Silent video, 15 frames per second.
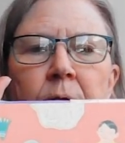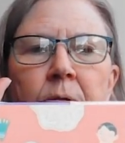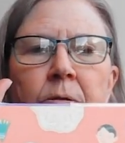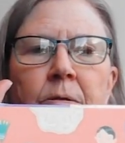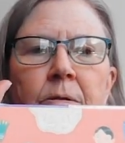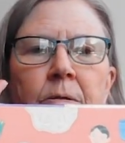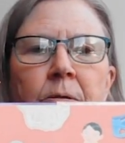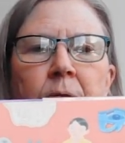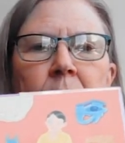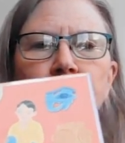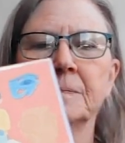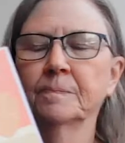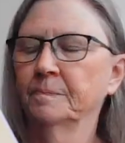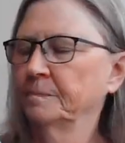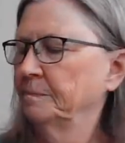
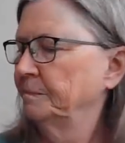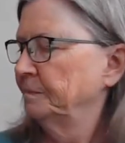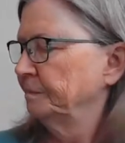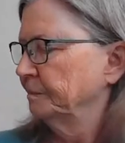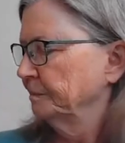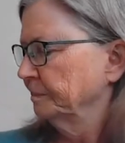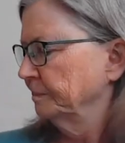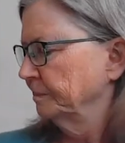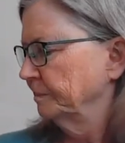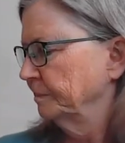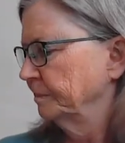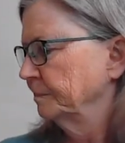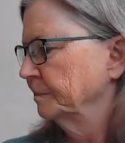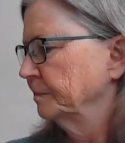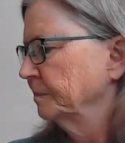
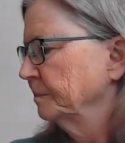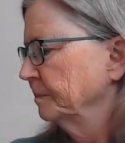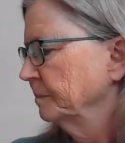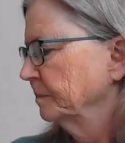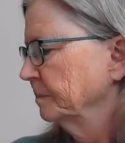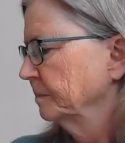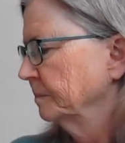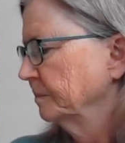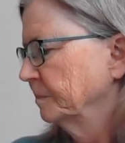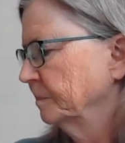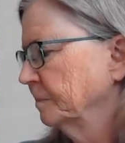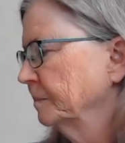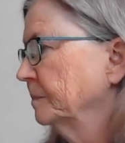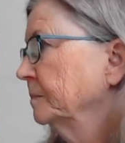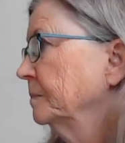
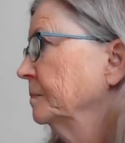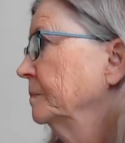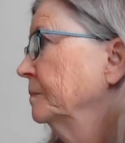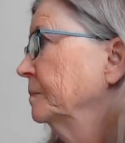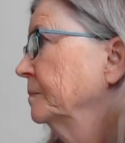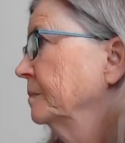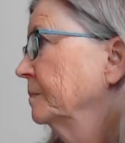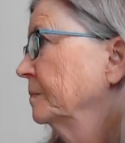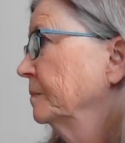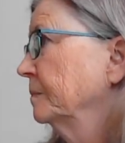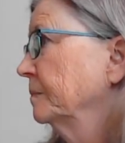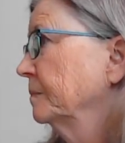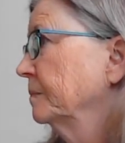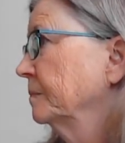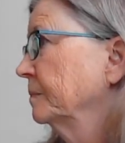
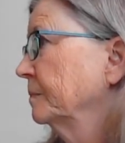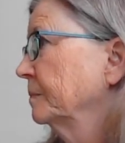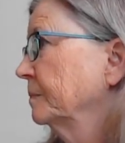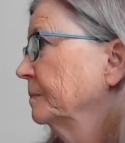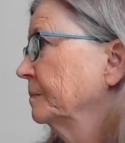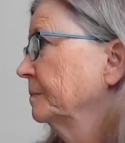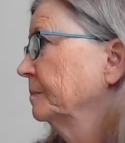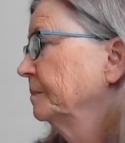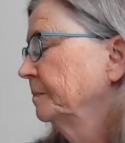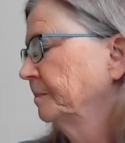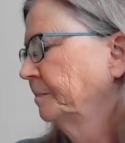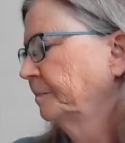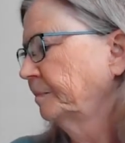No one is speaking in this clip.